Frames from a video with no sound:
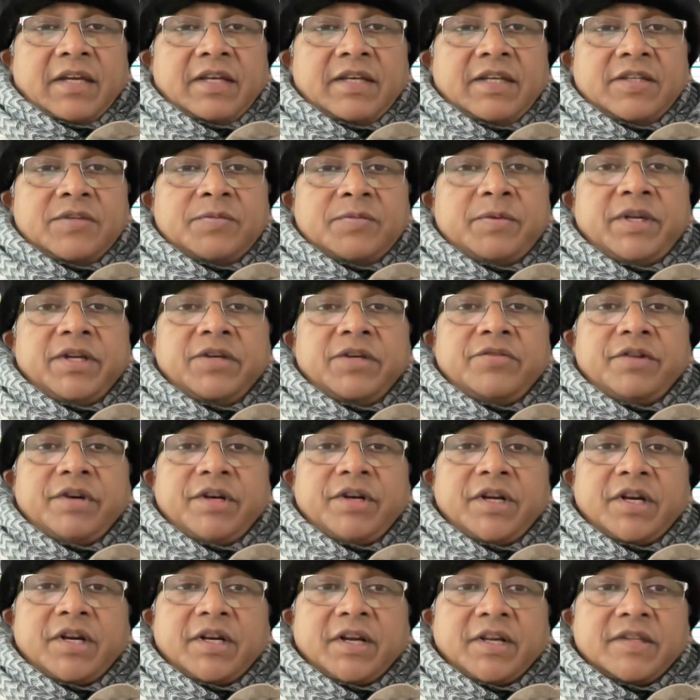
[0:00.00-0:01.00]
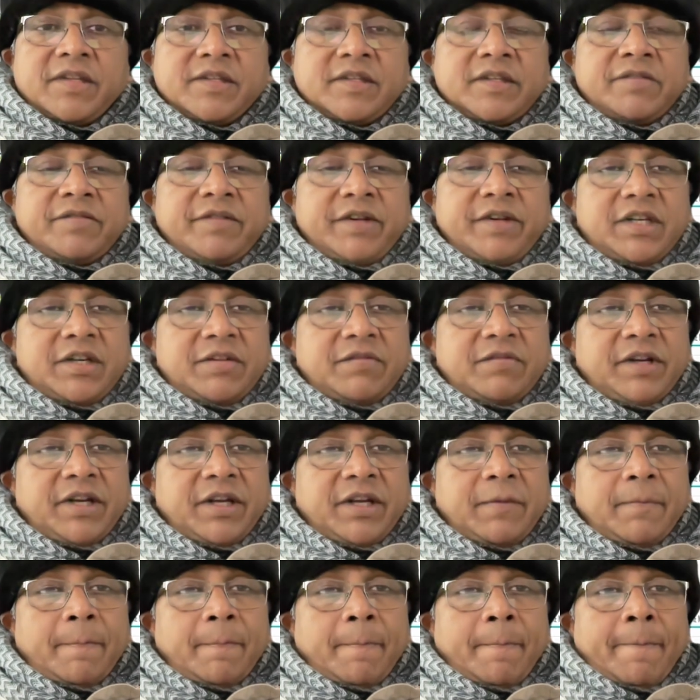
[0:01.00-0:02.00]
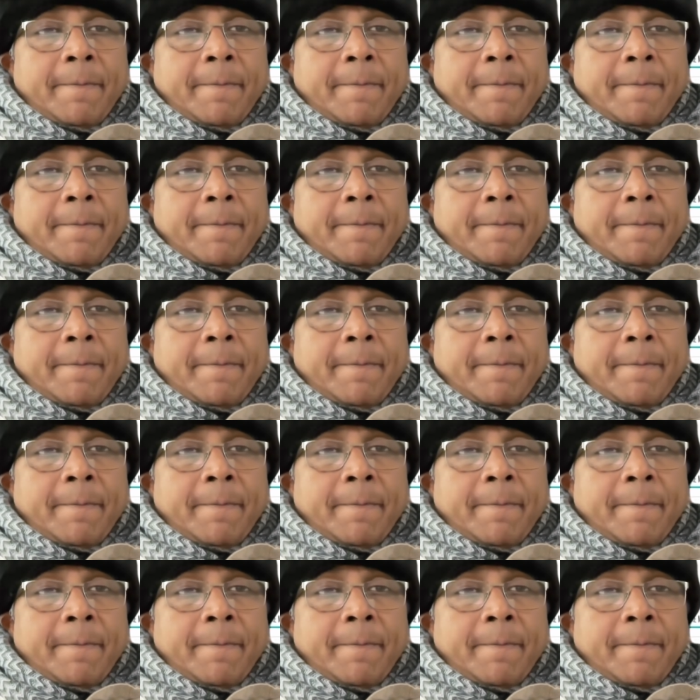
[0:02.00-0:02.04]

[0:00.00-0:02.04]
is being treated conservatively.